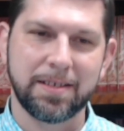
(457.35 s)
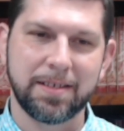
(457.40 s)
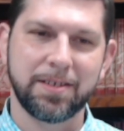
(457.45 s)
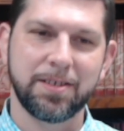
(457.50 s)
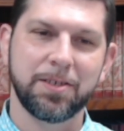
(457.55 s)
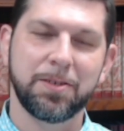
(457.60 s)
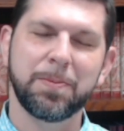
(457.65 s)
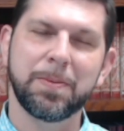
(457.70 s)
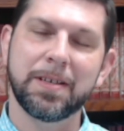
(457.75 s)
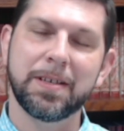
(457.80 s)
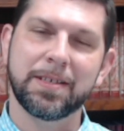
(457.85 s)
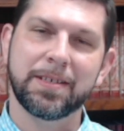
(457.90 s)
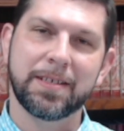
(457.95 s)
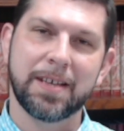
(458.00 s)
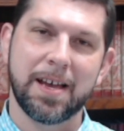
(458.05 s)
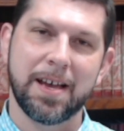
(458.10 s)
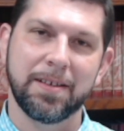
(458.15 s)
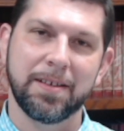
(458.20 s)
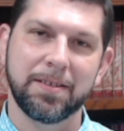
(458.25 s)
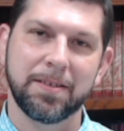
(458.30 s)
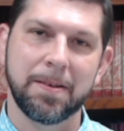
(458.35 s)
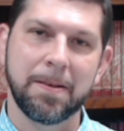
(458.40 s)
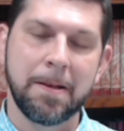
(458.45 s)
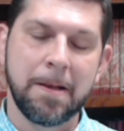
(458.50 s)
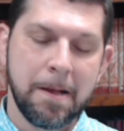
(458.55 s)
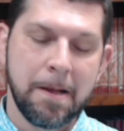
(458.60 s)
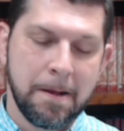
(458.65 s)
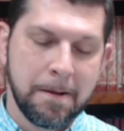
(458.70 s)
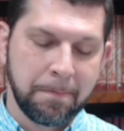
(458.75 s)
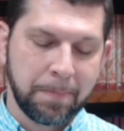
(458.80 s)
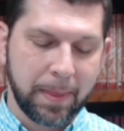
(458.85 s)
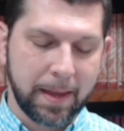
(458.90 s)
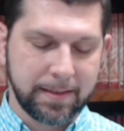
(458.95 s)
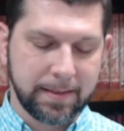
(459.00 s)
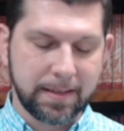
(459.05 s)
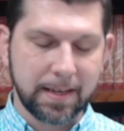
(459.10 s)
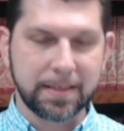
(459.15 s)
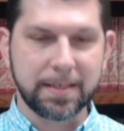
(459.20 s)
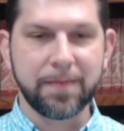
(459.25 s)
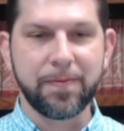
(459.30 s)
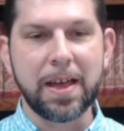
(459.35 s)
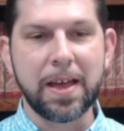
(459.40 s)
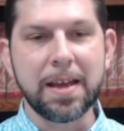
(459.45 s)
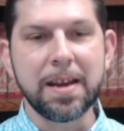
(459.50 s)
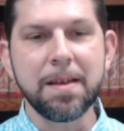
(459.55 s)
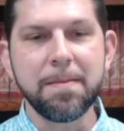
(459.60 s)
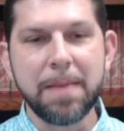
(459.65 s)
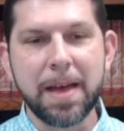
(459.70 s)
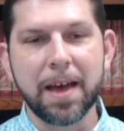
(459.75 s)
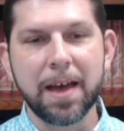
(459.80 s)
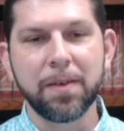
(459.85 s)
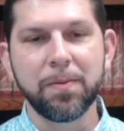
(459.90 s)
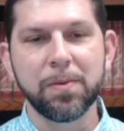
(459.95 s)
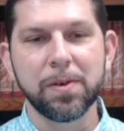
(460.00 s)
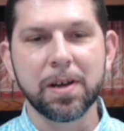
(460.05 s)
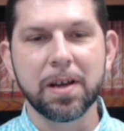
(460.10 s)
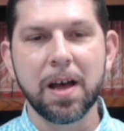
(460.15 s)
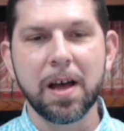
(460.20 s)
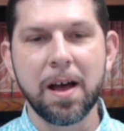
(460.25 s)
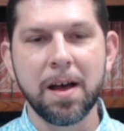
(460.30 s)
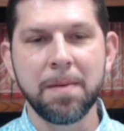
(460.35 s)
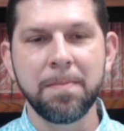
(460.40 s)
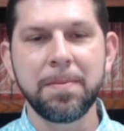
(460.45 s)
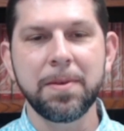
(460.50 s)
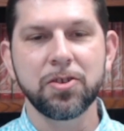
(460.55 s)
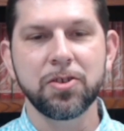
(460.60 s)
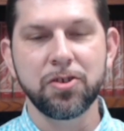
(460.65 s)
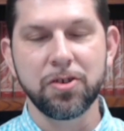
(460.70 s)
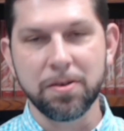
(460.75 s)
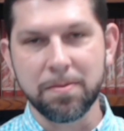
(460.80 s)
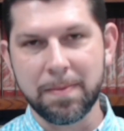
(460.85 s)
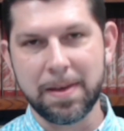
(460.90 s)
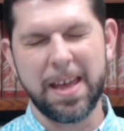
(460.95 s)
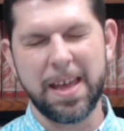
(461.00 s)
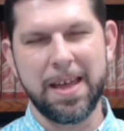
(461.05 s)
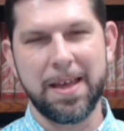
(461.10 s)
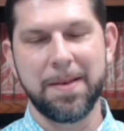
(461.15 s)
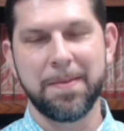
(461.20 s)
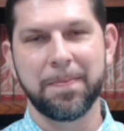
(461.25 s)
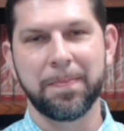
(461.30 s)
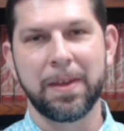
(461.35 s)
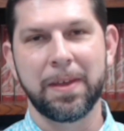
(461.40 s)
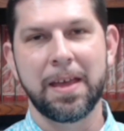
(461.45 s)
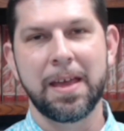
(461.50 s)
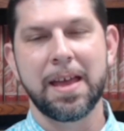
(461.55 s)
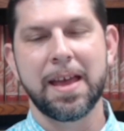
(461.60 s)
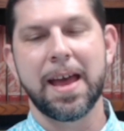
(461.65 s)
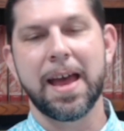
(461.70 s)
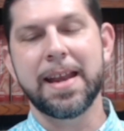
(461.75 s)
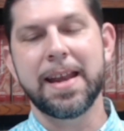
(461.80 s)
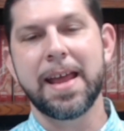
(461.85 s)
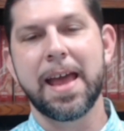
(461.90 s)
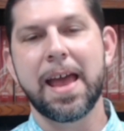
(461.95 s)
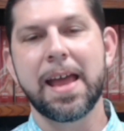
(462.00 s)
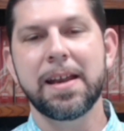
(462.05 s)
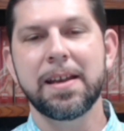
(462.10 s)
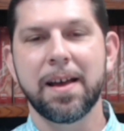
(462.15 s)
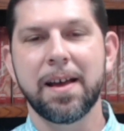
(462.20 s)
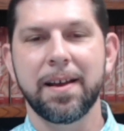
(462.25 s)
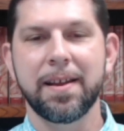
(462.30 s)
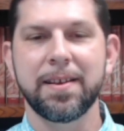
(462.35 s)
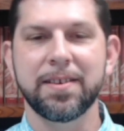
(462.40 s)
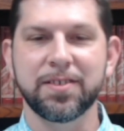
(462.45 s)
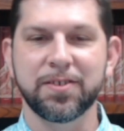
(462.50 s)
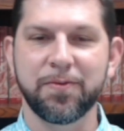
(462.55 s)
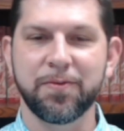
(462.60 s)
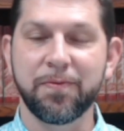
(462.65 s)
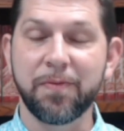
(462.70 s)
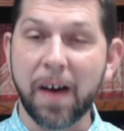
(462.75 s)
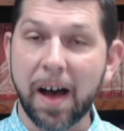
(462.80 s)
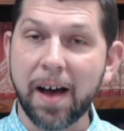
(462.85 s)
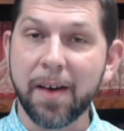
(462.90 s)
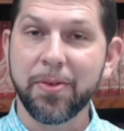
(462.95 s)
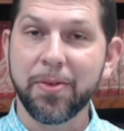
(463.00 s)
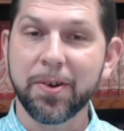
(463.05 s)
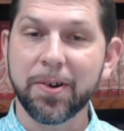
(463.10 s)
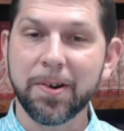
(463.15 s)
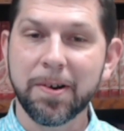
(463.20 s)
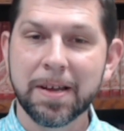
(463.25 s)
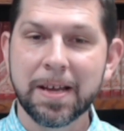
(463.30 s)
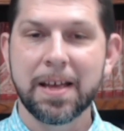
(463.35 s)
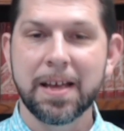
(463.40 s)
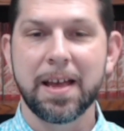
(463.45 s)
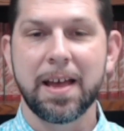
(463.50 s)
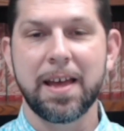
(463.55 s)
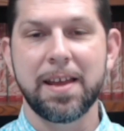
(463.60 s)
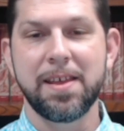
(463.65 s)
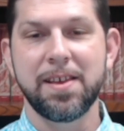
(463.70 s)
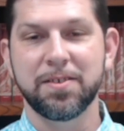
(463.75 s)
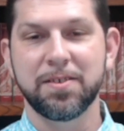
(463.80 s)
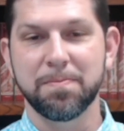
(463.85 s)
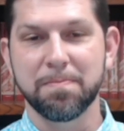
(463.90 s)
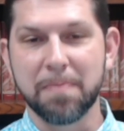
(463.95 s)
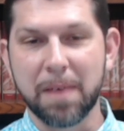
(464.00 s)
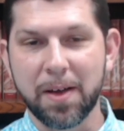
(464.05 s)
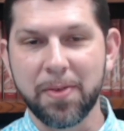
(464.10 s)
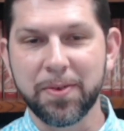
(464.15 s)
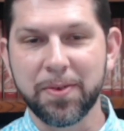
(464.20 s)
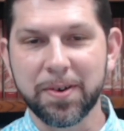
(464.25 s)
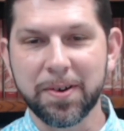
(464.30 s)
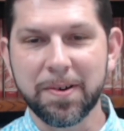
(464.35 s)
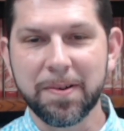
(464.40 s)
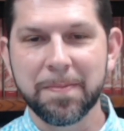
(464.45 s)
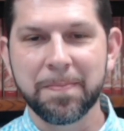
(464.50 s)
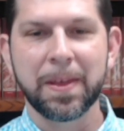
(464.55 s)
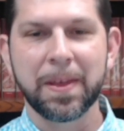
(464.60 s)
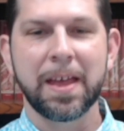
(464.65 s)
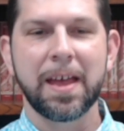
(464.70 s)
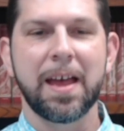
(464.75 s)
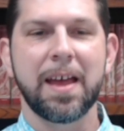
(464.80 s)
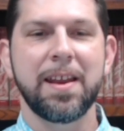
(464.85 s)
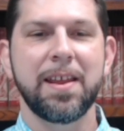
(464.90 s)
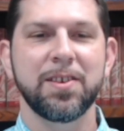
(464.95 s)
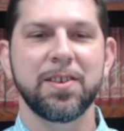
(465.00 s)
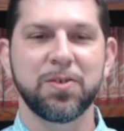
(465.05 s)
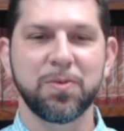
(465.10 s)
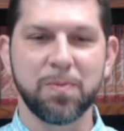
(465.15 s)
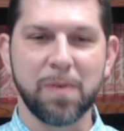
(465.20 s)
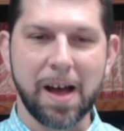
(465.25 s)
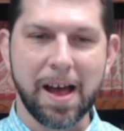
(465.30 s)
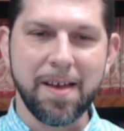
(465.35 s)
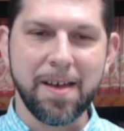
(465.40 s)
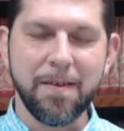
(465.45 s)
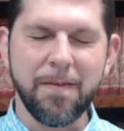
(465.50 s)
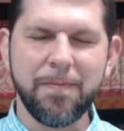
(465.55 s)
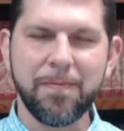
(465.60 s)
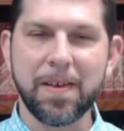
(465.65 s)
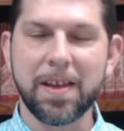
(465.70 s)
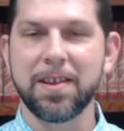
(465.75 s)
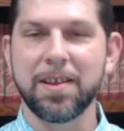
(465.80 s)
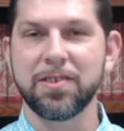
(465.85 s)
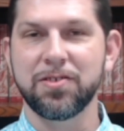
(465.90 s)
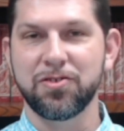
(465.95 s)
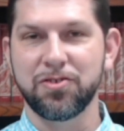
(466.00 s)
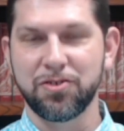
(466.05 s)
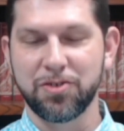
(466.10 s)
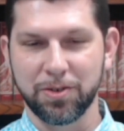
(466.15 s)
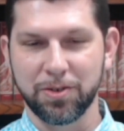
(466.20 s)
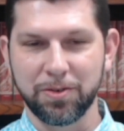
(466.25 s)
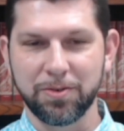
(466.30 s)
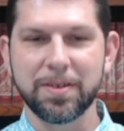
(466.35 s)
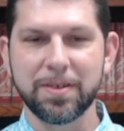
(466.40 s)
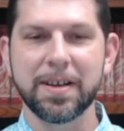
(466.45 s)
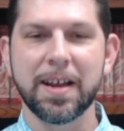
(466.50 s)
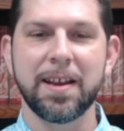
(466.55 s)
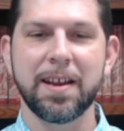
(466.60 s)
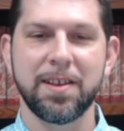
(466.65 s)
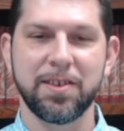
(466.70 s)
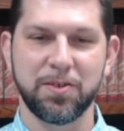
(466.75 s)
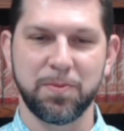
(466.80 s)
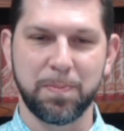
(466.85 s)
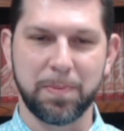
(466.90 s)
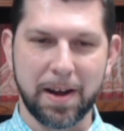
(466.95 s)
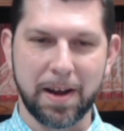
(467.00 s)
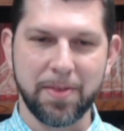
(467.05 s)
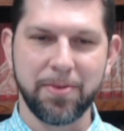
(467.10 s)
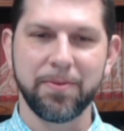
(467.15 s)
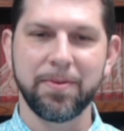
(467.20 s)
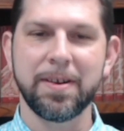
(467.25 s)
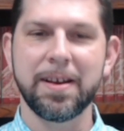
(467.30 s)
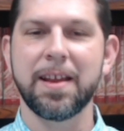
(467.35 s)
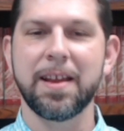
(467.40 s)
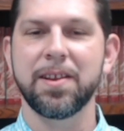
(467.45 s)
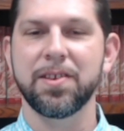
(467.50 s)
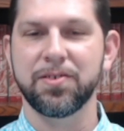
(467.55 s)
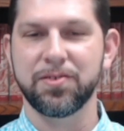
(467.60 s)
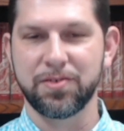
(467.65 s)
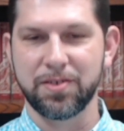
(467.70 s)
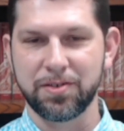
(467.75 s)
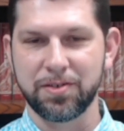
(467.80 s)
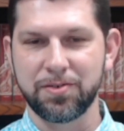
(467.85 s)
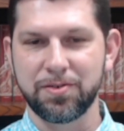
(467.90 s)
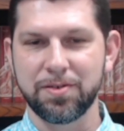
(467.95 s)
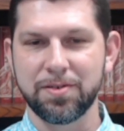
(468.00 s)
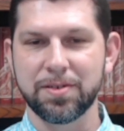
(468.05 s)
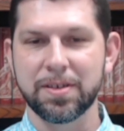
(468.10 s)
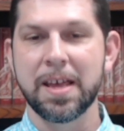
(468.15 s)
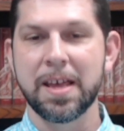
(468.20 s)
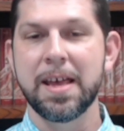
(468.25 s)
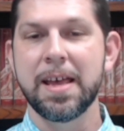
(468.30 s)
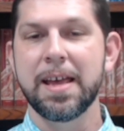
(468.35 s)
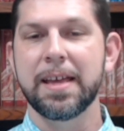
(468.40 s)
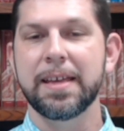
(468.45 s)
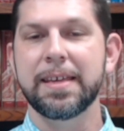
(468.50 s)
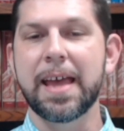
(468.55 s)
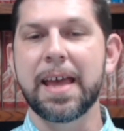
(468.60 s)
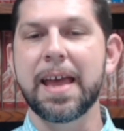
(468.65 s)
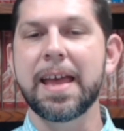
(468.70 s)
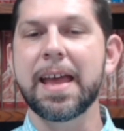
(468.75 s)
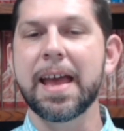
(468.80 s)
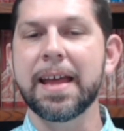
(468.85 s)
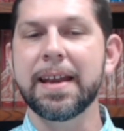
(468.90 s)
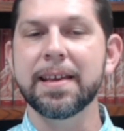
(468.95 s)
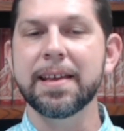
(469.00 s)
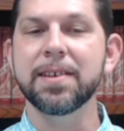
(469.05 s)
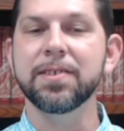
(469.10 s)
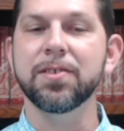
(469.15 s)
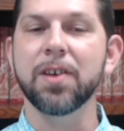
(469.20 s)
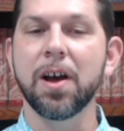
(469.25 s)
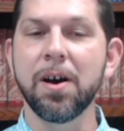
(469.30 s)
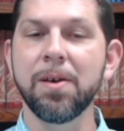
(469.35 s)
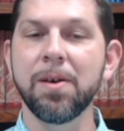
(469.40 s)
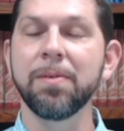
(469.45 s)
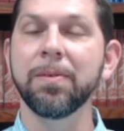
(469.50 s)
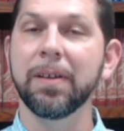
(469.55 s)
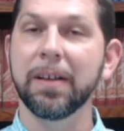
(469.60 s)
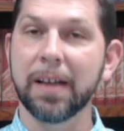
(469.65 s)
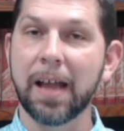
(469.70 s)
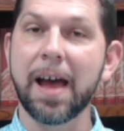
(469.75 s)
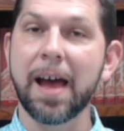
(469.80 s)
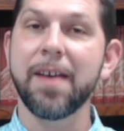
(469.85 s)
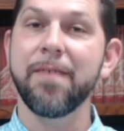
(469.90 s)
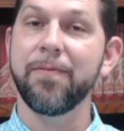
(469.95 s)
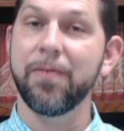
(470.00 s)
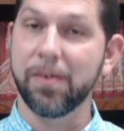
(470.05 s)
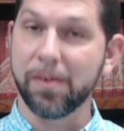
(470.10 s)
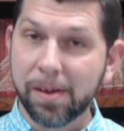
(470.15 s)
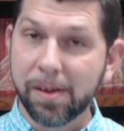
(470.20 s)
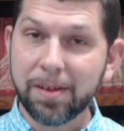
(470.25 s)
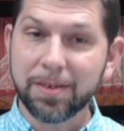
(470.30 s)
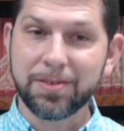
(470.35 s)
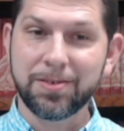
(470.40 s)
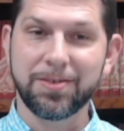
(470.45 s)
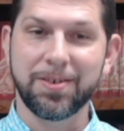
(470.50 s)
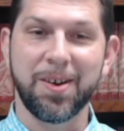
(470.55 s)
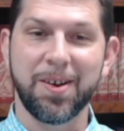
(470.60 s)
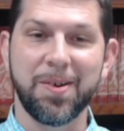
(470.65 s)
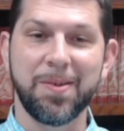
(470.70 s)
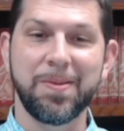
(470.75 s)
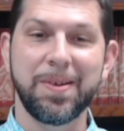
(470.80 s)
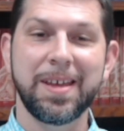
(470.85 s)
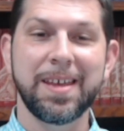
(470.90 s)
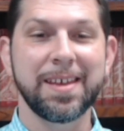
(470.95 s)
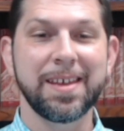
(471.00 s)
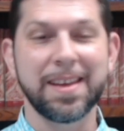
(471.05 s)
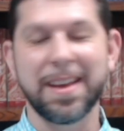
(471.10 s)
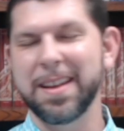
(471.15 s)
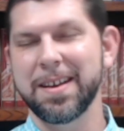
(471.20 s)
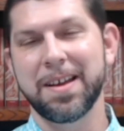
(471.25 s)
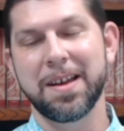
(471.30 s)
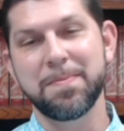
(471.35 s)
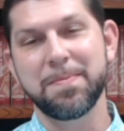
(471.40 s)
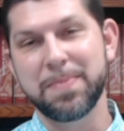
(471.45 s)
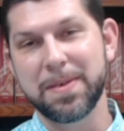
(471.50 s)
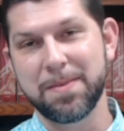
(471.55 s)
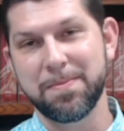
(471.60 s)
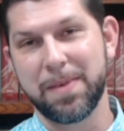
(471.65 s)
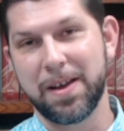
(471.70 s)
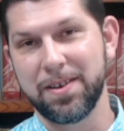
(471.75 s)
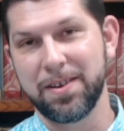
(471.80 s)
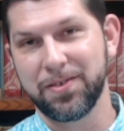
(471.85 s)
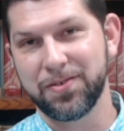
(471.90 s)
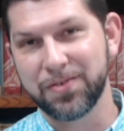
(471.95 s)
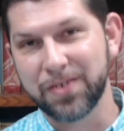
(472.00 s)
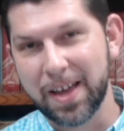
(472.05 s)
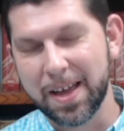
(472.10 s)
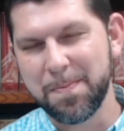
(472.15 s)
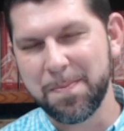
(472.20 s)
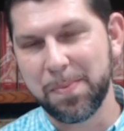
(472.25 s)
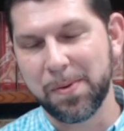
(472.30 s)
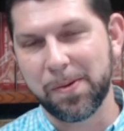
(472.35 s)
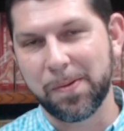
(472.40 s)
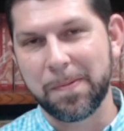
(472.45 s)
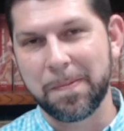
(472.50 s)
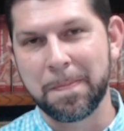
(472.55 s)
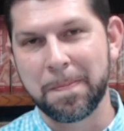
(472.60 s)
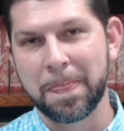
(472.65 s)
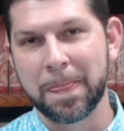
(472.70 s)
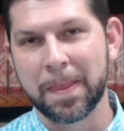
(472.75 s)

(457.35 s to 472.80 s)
This is what it says It says, If any man will come to me, and hate not his father and his mother and his wife and his children and his brethren and his sisters, yea, and his own life also, he cannot be my disciple.